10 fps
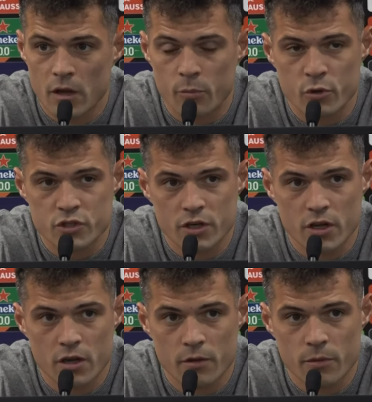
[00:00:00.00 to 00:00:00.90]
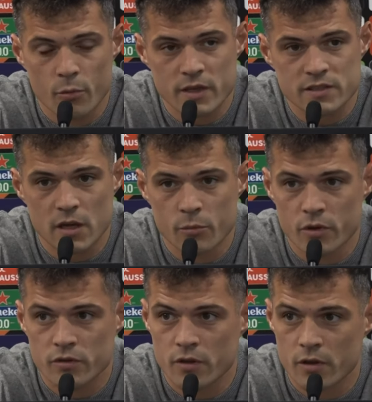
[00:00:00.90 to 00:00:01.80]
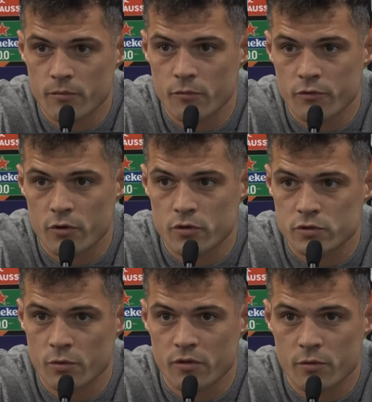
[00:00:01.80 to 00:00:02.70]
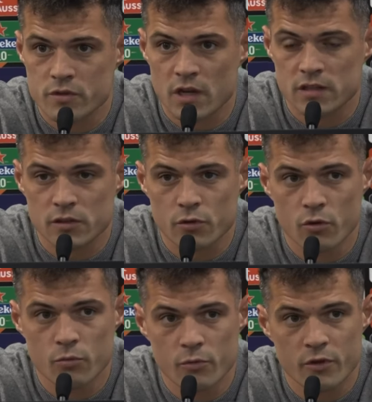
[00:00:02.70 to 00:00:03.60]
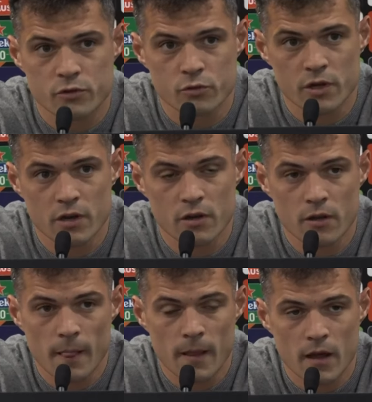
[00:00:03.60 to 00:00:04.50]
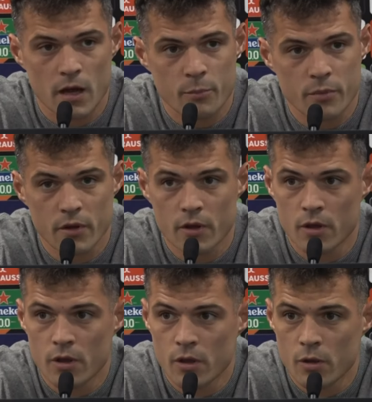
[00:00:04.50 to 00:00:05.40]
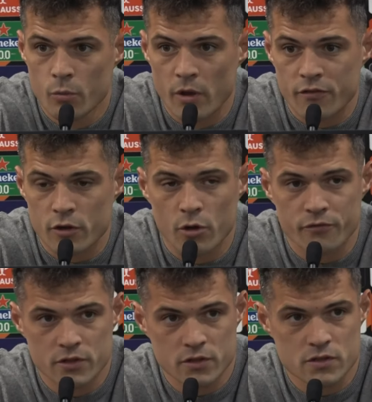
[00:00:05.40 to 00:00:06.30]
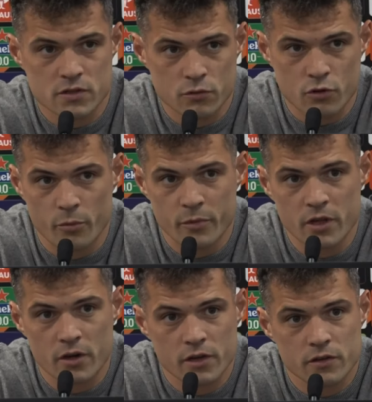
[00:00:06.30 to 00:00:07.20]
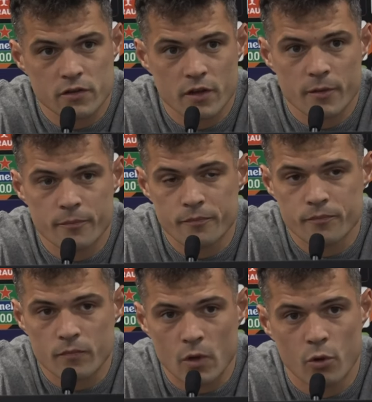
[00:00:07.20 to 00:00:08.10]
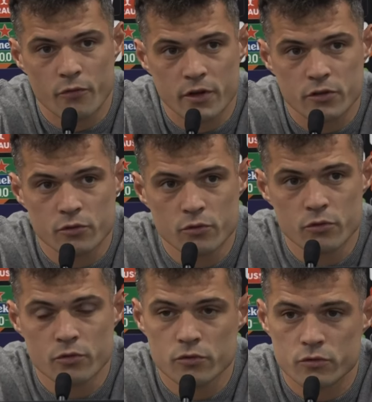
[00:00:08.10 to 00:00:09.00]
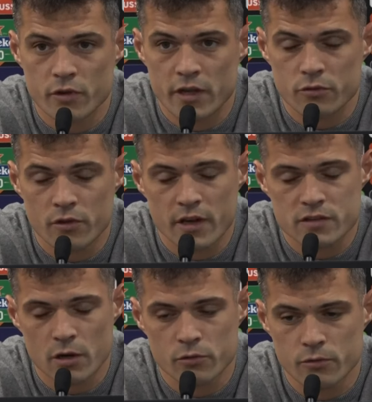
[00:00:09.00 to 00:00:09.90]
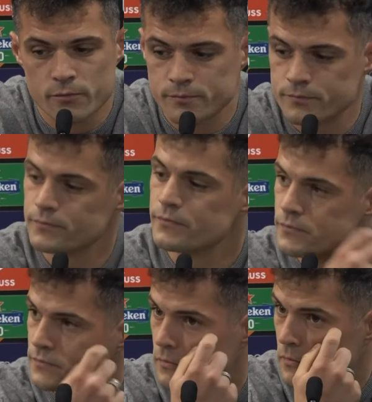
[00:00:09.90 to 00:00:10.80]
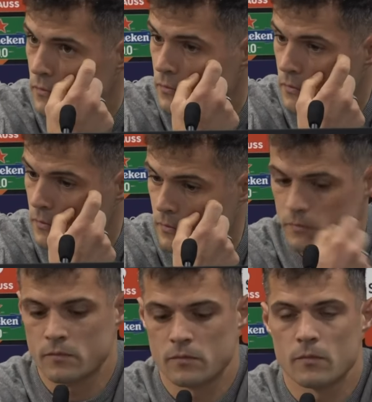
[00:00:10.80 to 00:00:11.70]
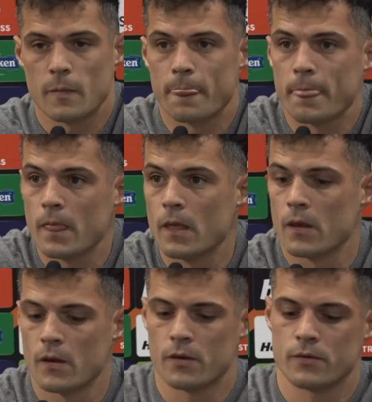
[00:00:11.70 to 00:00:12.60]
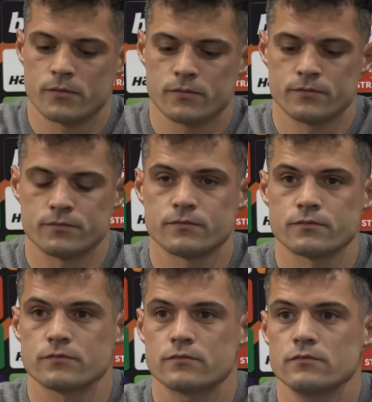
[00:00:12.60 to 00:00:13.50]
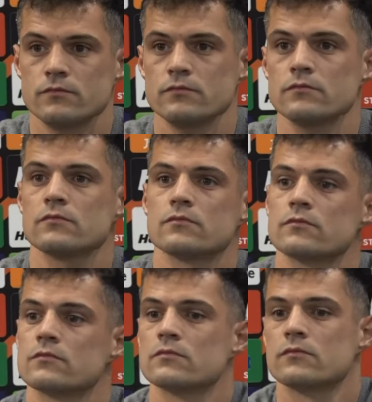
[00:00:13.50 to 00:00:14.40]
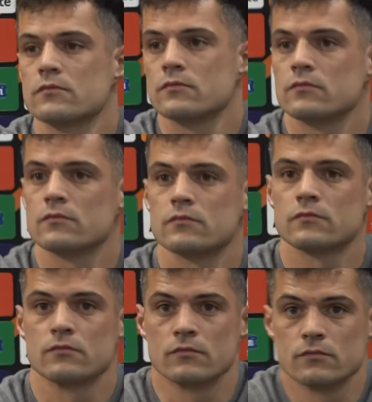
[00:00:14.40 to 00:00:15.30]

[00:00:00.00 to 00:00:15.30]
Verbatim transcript: They are pushing um, the West Ham, but um, of course with the result at home, with a two nil up, we have the confidence to come here and um, hopefully to, to get to the next round. Xabi, uh, Granit just said two nil up, but uh, what are your expectations and